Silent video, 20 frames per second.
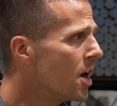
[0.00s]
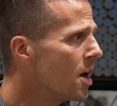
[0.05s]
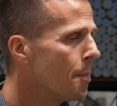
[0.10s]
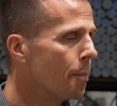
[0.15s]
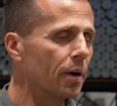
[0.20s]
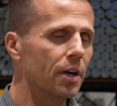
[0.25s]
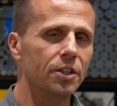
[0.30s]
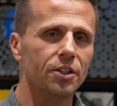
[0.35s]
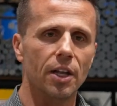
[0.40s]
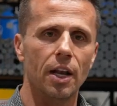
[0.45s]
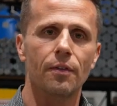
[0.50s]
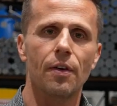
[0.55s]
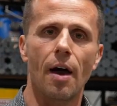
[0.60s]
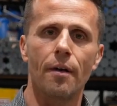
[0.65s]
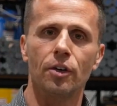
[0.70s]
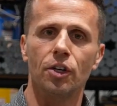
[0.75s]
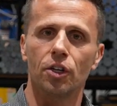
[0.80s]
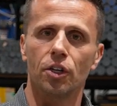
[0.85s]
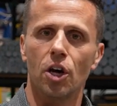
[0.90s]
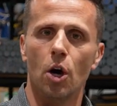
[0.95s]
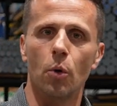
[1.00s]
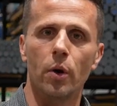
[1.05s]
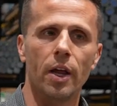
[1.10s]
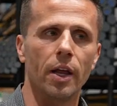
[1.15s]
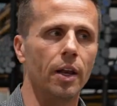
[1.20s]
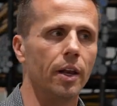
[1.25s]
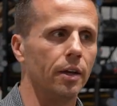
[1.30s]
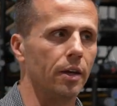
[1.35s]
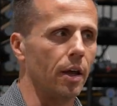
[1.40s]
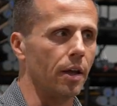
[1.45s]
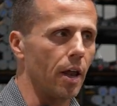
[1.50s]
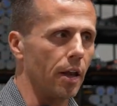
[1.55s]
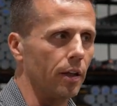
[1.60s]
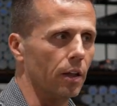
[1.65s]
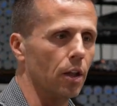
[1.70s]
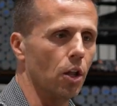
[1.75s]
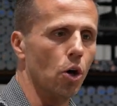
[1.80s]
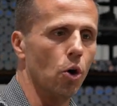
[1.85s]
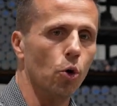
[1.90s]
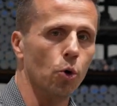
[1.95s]
But instead of having to go in and
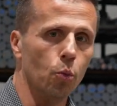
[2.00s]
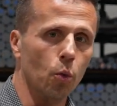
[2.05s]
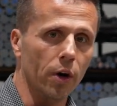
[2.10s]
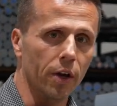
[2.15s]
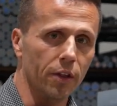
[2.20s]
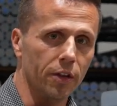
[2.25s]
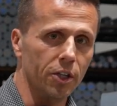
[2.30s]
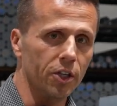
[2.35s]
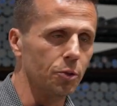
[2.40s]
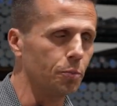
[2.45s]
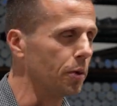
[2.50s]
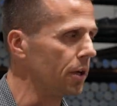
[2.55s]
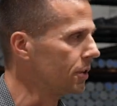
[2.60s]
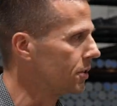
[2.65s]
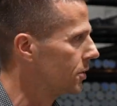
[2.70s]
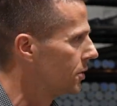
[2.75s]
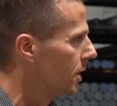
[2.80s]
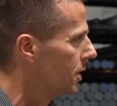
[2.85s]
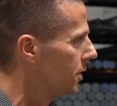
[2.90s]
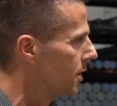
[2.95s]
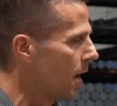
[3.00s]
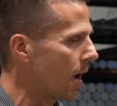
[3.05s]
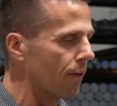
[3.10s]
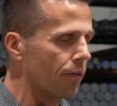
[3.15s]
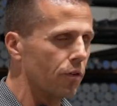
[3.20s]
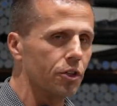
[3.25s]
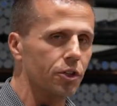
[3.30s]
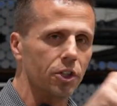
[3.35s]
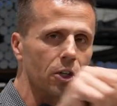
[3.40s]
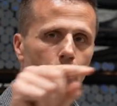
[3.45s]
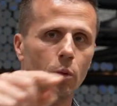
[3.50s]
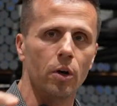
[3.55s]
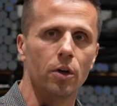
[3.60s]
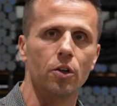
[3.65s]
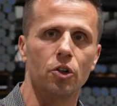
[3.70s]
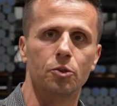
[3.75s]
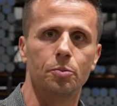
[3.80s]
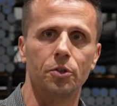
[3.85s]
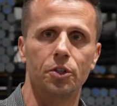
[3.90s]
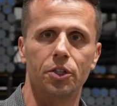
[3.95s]
load one of these pieces into every single one
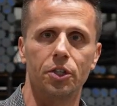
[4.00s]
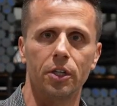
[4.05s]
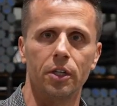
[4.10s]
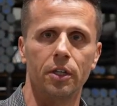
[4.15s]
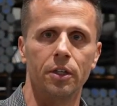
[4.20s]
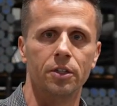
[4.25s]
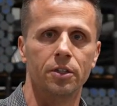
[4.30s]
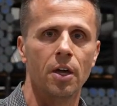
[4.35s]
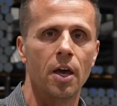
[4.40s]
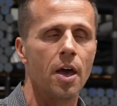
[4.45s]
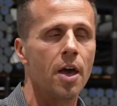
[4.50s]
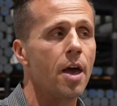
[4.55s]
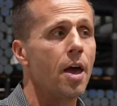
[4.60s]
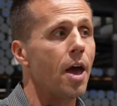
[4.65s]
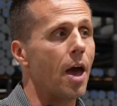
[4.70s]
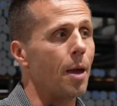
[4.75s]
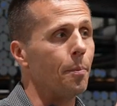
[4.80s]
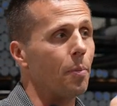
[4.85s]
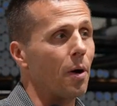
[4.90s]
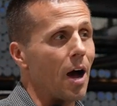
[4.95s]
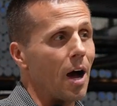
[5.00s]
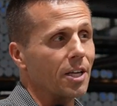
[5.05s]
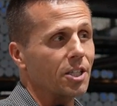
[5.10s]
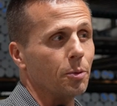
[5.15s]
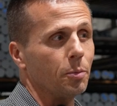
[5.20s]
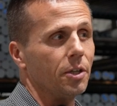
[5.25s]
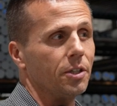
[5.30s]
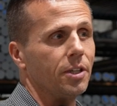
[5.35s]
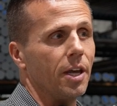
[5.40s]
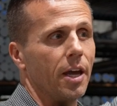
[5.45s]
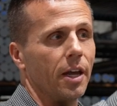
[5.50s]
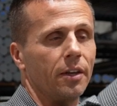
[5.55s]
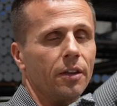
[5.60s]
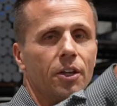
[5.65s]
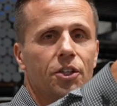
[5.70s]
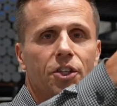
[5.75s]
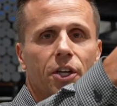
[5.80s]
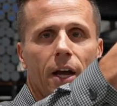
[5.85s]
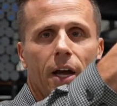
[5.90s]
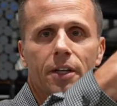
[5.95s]
of those machines and possibly taking
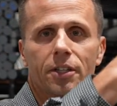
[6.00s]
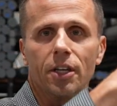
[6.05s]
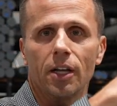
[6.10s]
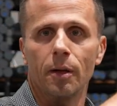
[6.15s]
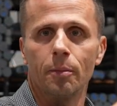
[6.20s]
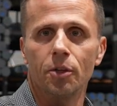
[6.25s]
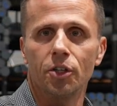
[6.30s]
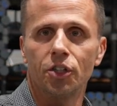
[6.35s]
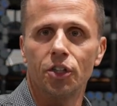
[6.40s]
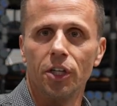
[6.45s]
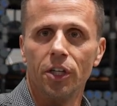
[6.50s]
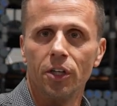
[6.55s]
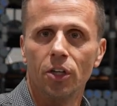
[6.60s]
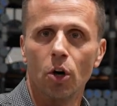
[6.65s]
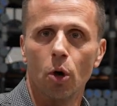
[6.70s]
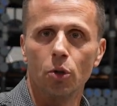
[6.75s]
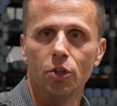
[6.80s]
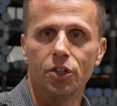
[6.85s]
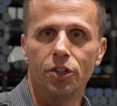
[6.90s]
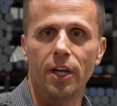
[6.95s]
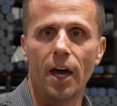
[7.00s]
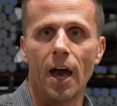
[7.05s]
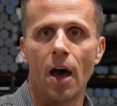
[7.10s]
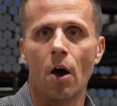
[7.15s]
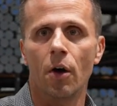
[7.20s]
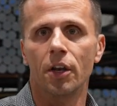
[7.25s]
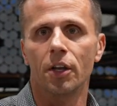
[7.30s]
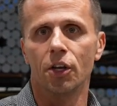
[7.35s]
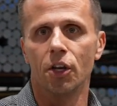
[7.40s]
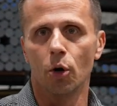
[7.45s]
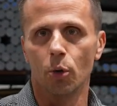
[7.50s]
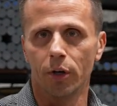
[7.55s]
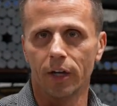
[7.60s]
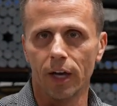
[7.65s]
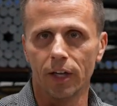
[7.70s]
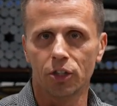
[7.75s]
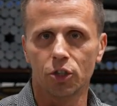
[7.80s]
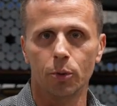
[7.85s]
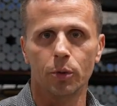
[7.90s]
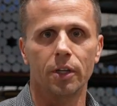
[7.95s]
the chance that a machine goes down and you don't
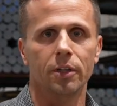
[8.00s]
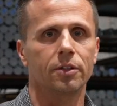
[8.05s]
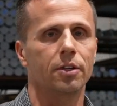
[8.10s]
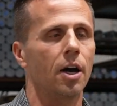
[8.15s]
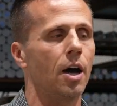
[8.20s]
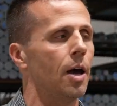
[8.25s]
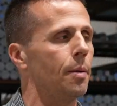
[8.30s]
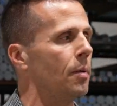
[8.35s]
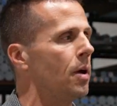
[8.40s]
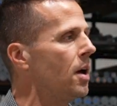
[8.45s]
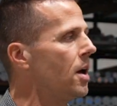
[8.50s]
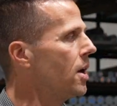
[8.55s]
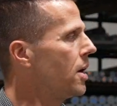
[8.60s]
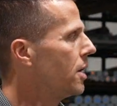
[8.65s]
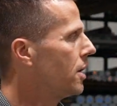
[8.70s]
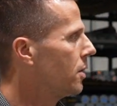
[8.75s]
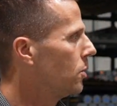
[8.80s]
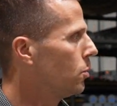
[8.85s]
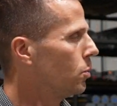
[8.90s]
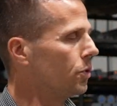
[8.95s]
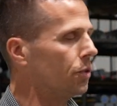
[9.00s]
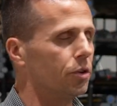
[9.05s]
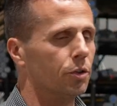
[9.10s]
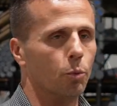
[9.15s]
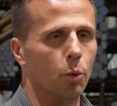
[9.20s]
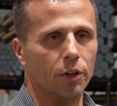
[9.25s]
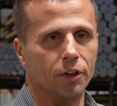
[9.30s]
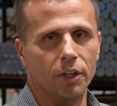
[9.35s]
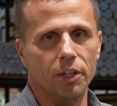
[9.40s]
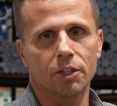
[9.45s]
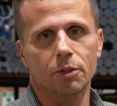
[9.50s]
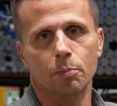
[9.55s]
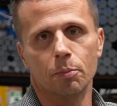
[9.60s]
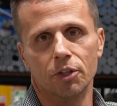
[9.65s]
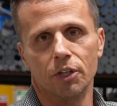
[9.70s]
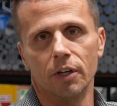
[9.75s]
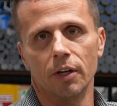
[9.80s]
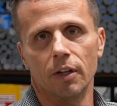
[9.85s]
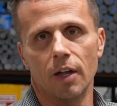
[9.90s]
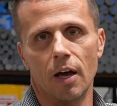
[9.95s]
get to it in time, what this
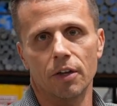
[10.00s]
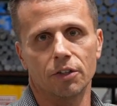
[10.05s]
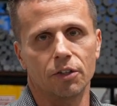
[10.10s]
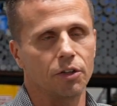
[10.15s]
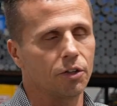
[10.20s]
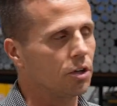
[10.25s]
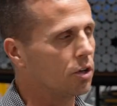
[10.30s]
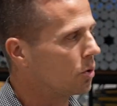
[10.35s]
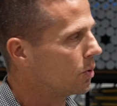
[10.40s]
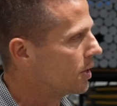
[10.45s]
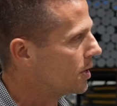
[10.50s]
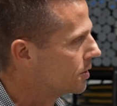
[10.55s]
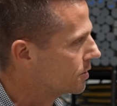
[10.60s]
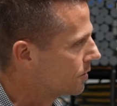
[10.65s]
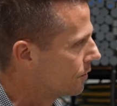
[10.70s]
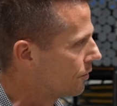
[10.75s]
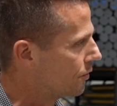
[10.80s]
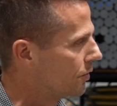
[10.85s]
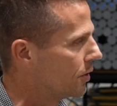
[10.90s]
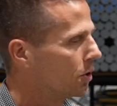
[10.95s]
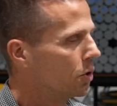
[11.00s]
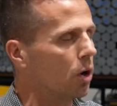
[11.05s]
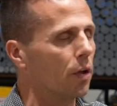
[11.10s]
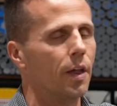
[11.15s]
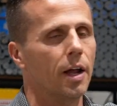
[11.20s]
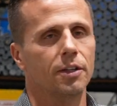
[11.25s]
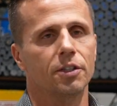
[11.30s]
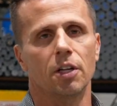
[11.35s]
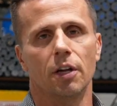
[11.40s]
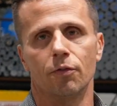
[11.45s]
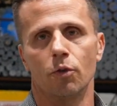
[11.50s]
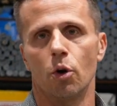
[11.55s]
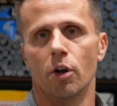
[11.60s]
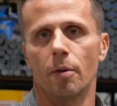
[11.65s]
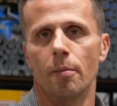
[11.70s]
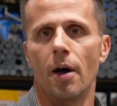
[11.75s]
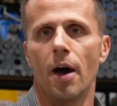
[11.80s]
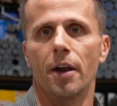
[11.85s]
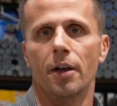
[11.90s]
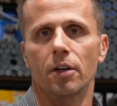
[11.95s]
machine allows us to do is to feed all that stuff
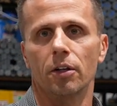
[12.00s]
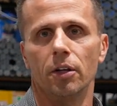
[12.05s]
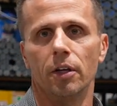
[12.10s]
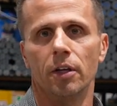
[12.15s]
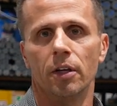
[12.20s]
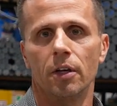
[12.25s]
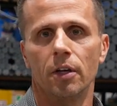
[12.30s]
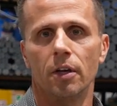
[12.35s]
automatically.